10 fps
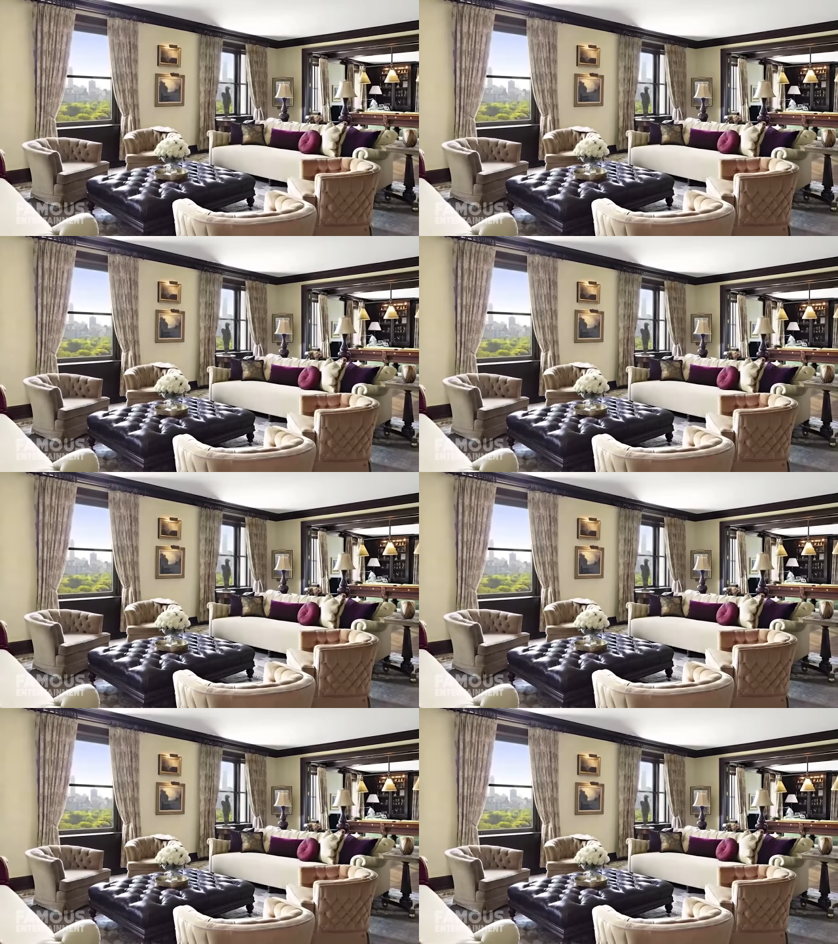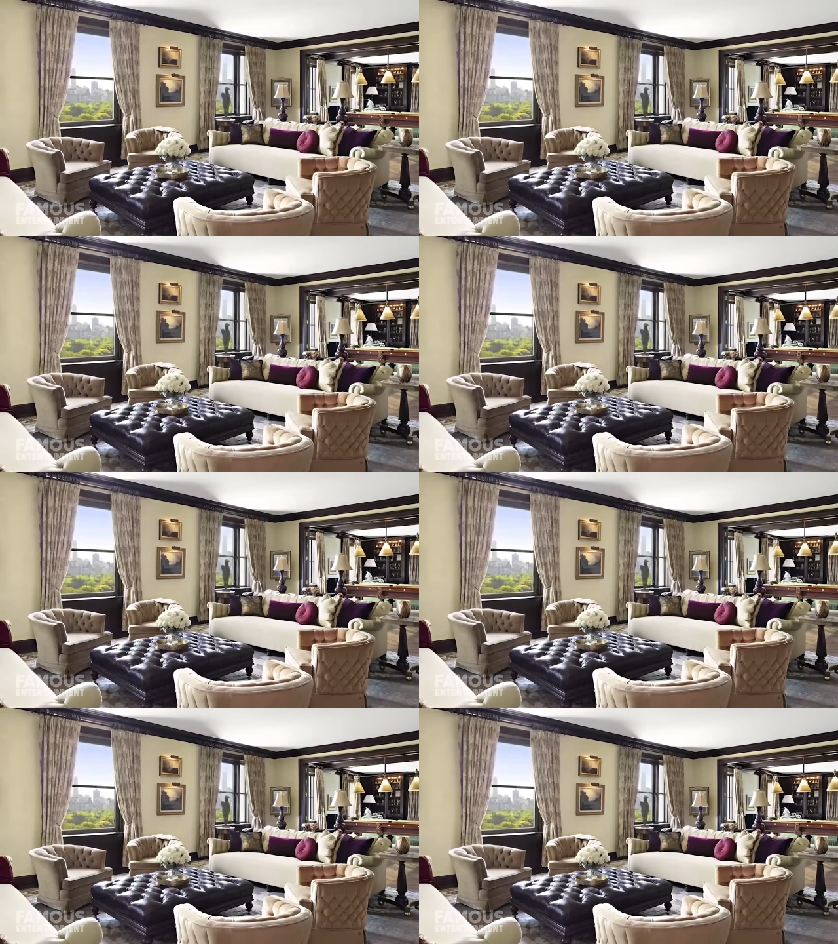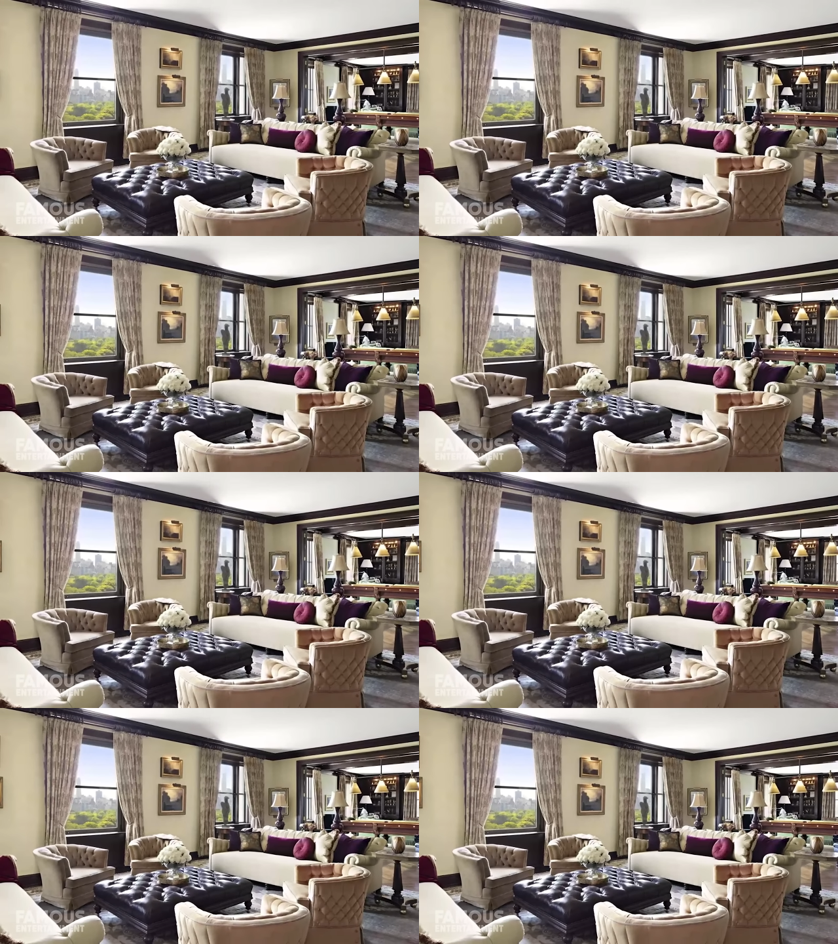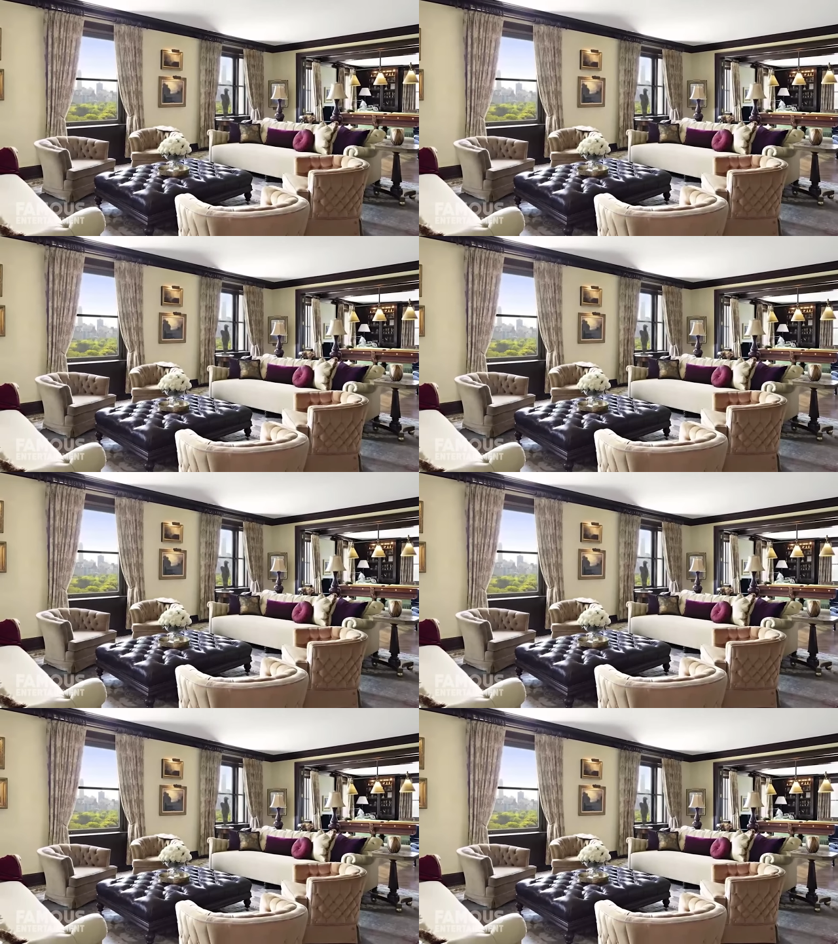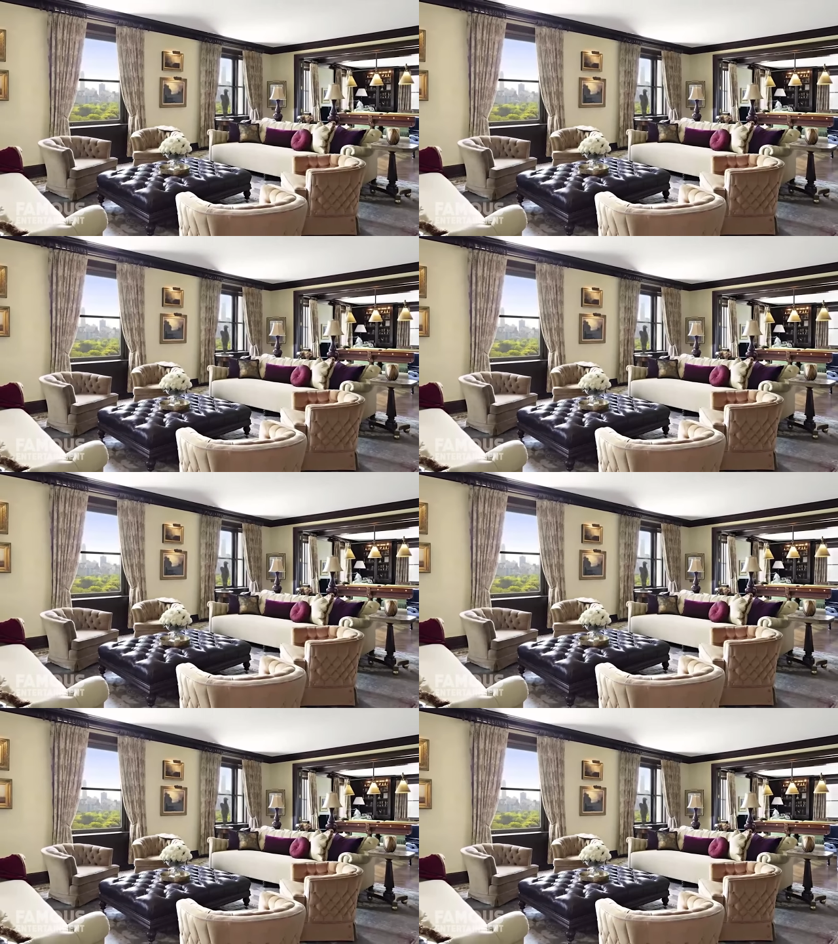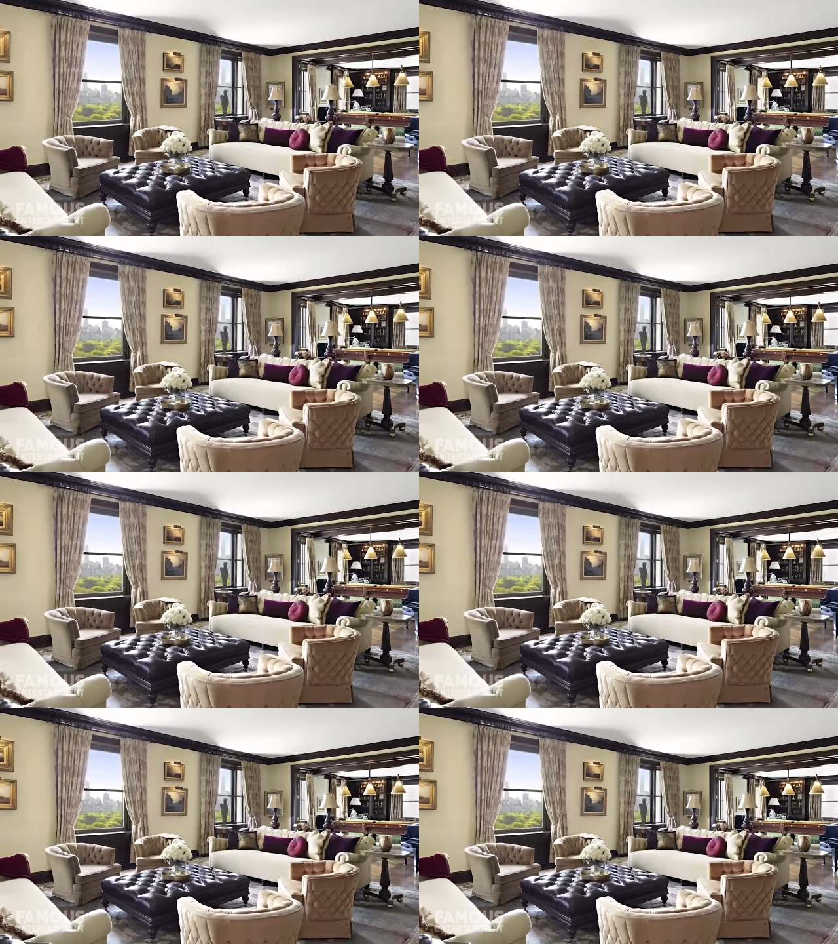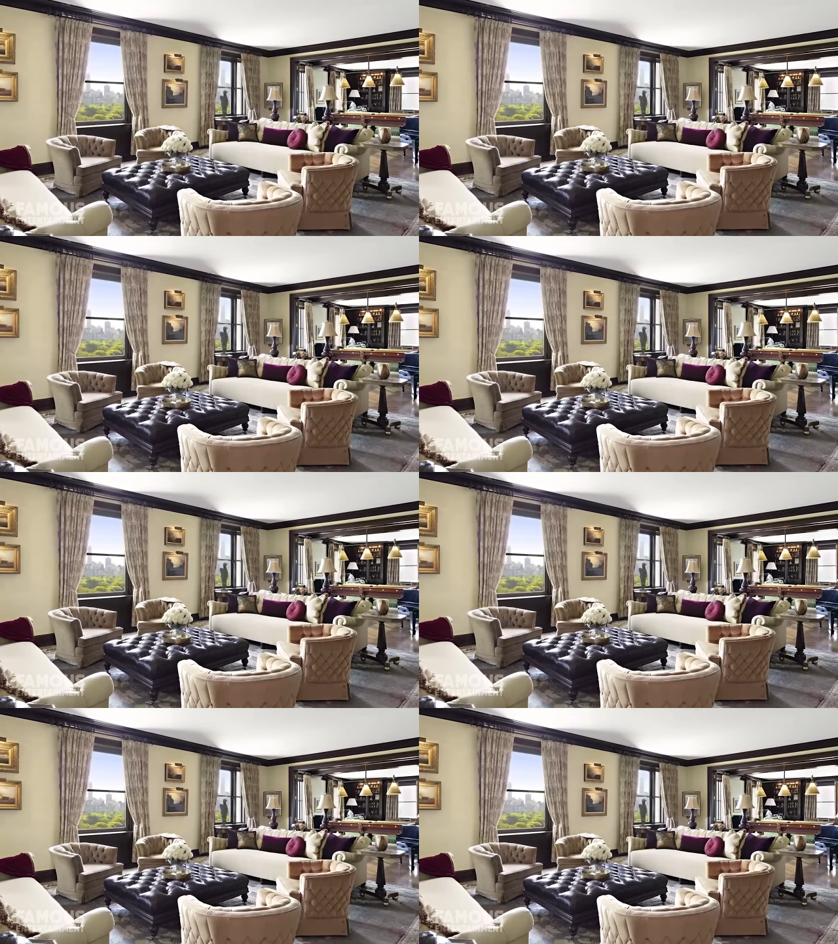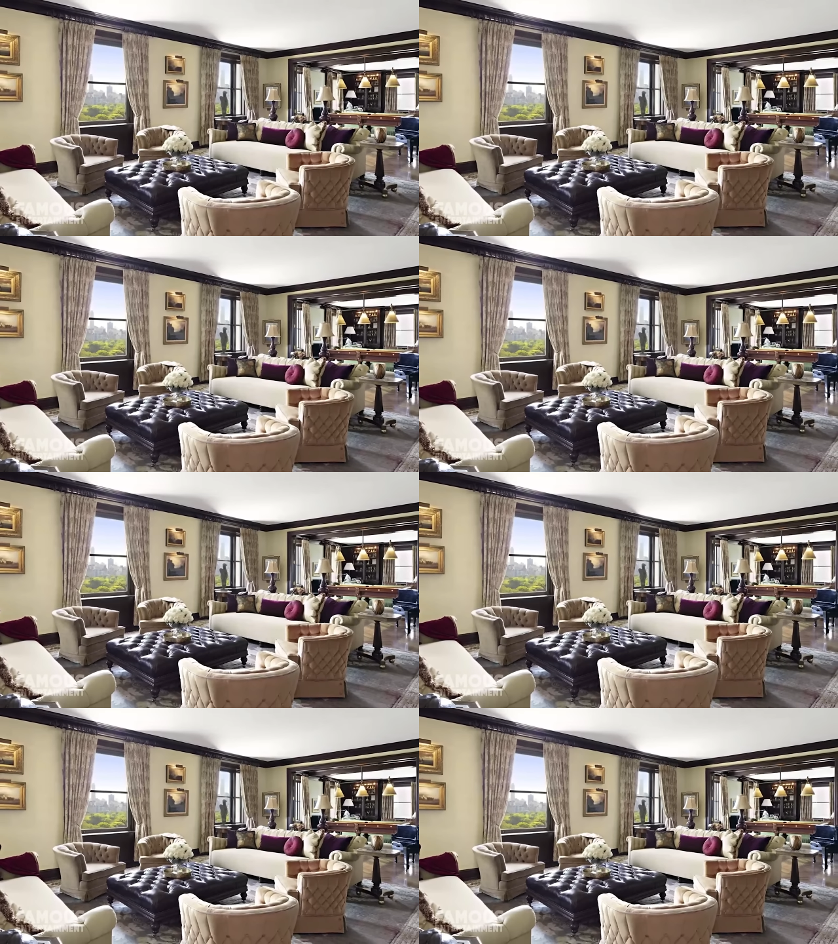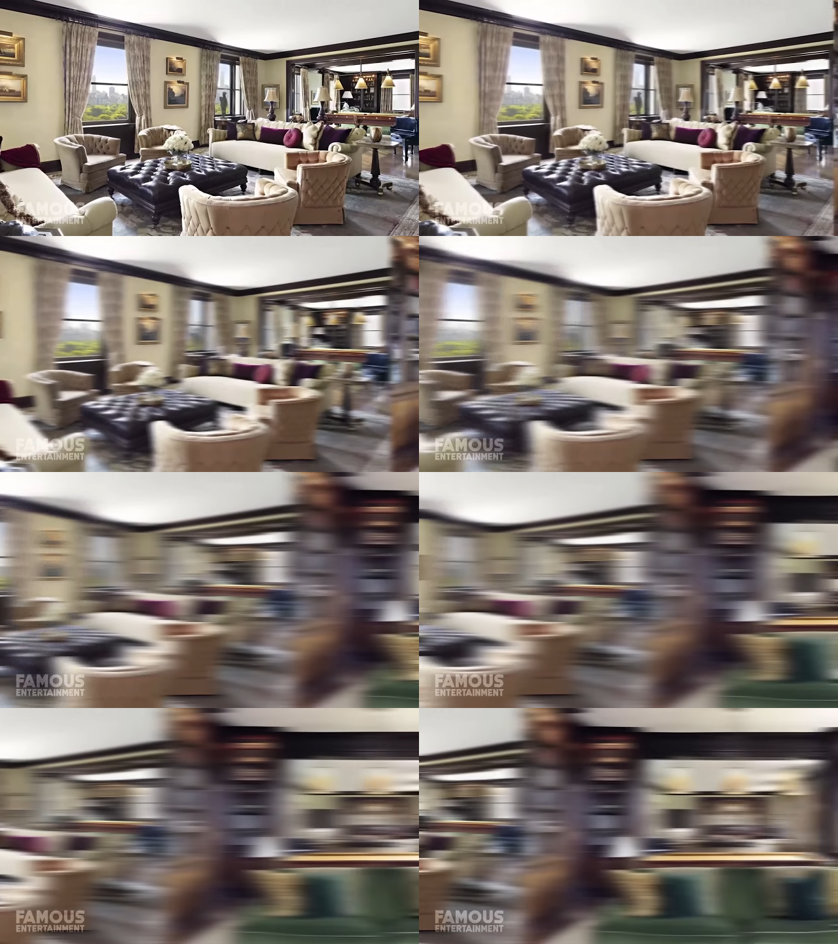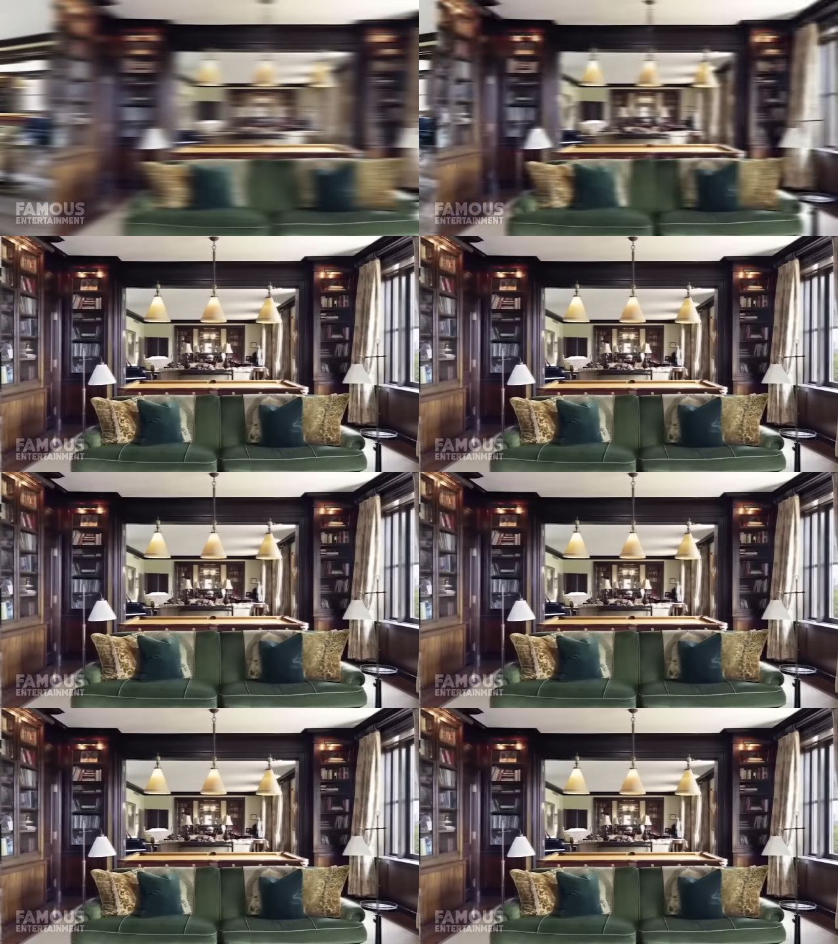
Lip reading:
Nobody's mouth can be seen.